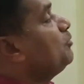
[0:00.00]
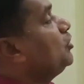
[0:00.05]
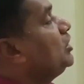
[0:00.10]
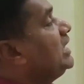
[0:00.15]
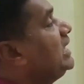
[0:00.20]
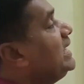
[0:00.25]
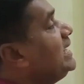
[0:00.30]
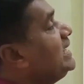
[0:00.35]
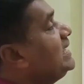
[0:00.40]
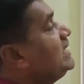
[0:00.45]

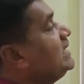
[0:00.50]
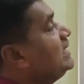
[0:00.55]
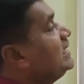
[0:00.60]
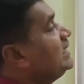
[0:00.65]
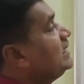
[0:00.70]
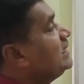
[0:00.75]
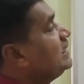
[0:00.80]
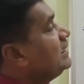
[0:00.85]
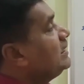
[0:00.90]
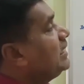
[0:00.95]
only,
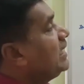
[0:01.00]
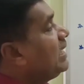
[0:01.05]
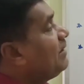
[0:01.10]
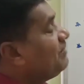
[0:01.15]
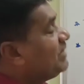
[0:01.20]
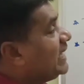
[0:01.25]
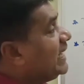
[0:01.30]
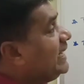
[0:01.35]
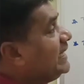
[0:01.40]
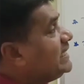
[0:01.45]

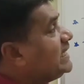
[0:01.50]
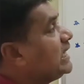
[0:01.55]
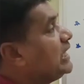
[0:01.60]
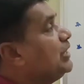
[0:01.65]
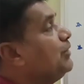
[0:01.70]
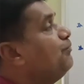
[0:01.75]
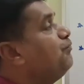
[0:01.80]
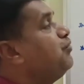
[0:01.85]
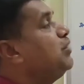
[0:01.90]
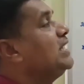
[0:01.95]
have greater
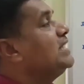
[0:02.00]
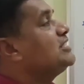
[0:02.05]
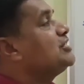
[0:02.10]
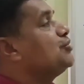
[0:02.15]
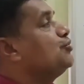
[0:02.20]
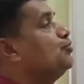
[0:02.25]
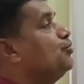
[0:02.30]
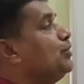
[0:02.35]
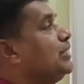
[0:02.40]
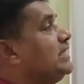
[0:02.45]
influence
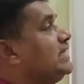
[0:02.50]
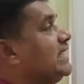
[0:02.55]
during